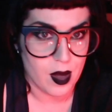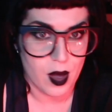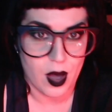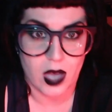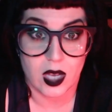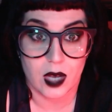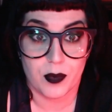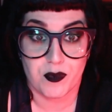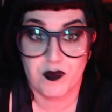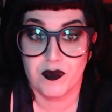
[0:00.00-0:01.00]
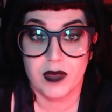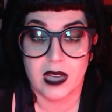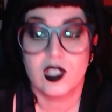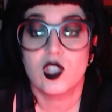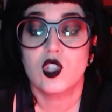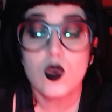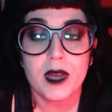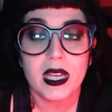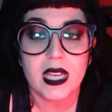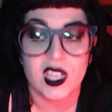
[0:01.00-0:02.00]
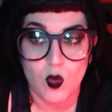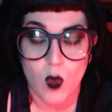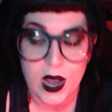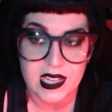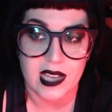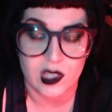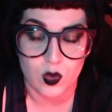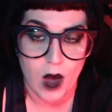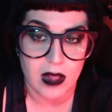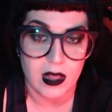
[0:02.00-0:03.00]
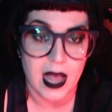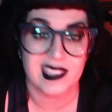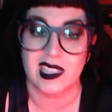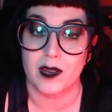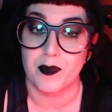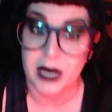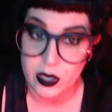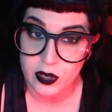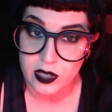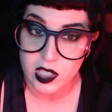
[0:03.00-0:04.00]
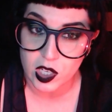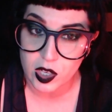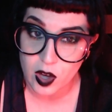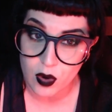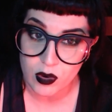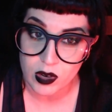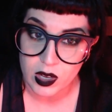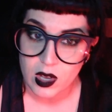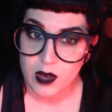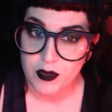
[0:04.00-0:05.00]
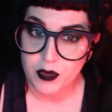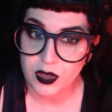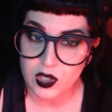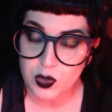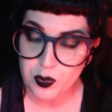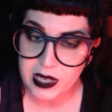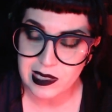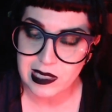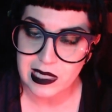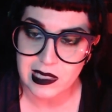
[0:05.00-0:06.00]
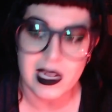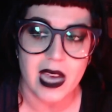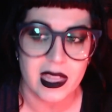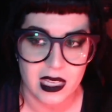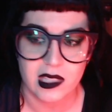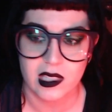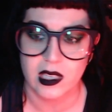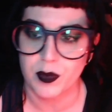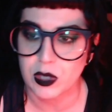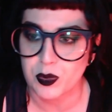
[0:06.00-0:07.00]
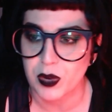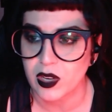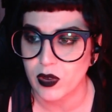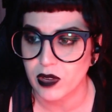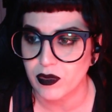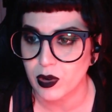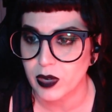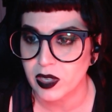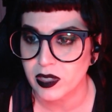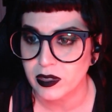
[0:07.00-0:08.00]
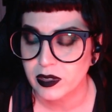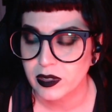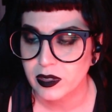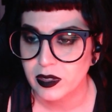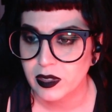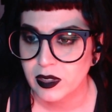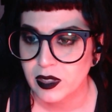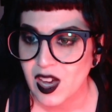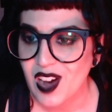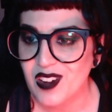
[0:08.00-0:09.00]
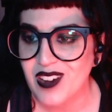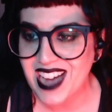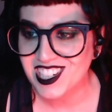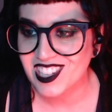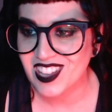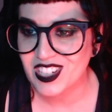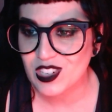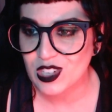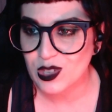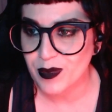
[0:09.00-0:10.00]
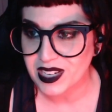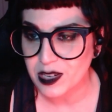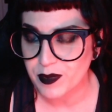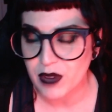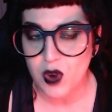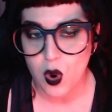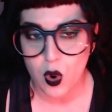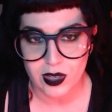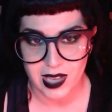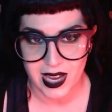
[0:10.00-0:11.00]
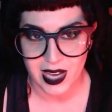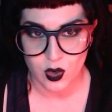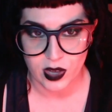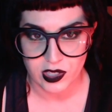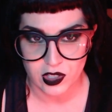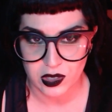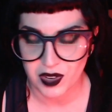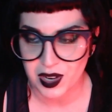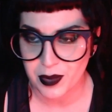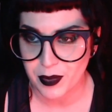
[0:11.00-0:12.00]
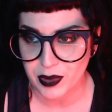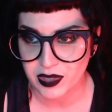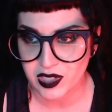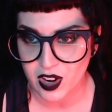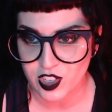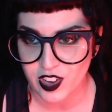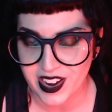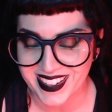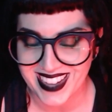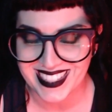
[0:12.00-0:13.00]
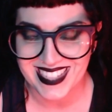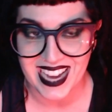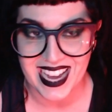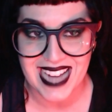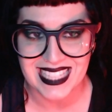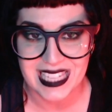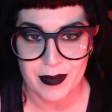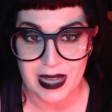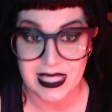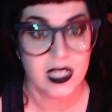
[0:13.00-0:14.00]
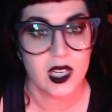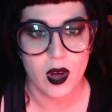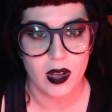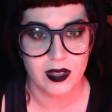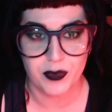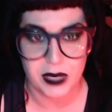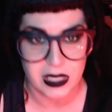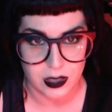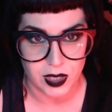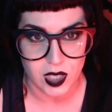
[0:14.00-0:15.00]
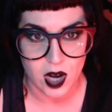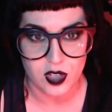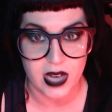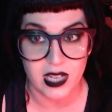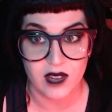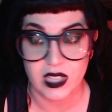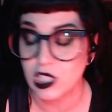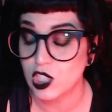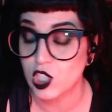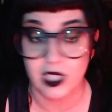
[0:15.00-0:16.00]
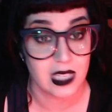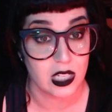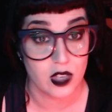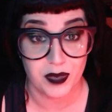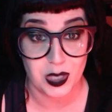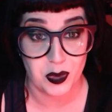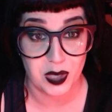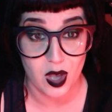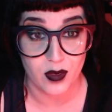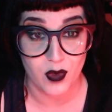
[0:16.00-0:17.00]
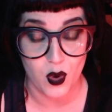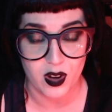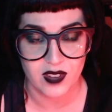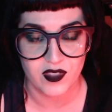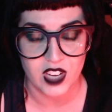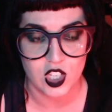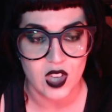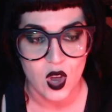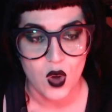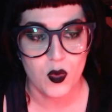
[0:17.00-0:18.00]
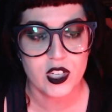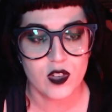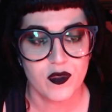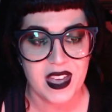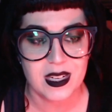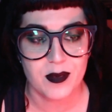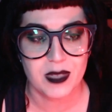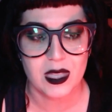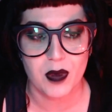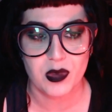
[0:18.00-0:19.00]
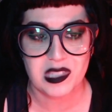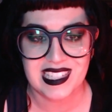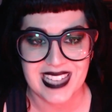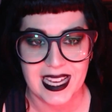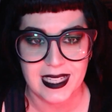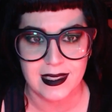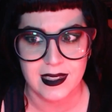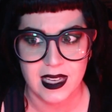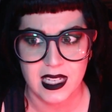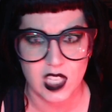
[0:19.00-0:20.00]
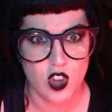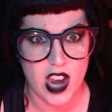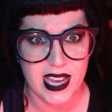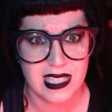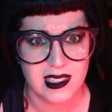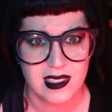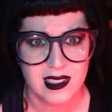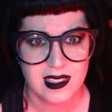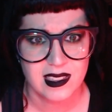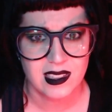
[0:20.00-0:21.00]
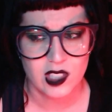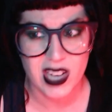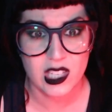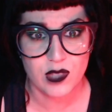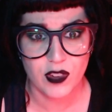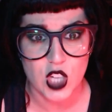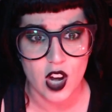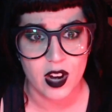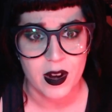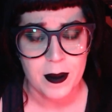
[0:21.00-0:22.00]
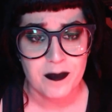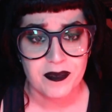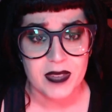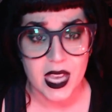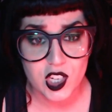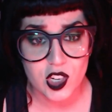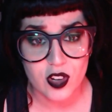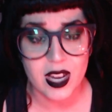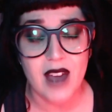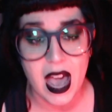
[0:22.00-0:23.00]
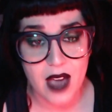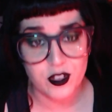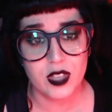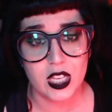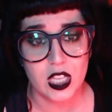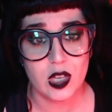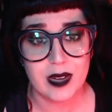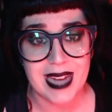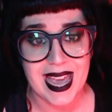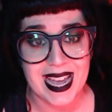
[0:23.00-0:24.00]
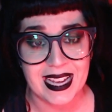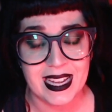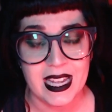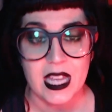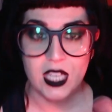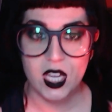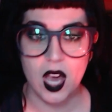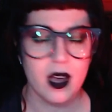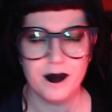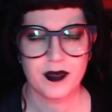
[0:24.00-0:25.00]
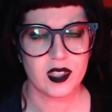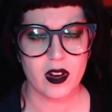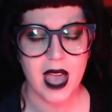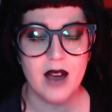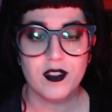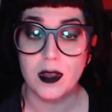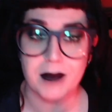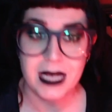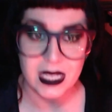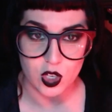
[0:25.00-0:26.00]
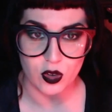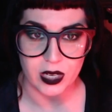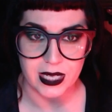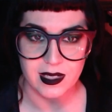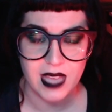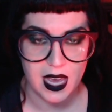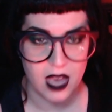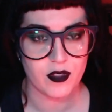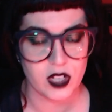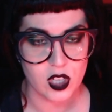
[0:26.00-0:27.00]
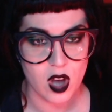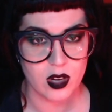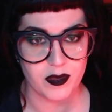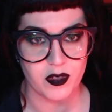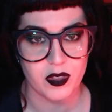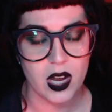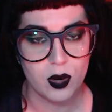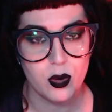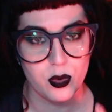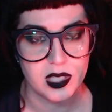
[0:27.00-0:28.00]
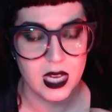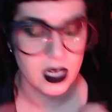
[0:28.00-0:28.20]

uh, assuming it went as well as it appeared to go for the spring season, I think it's going to be spring going forward. Oh, Ashelon, you just reminded me. Of course, I had questions for him about Star Trek. I, I asked him, I said, you know, you've been to some Star Trek conventions and you've been to a lot of horror conventions. Which fandom is the most intense? And he's like, Trekkies! Trekkies for sure. And sure enough, after the Q&A, uh, sorry, after the meet and greet, they had a photographer there who was taking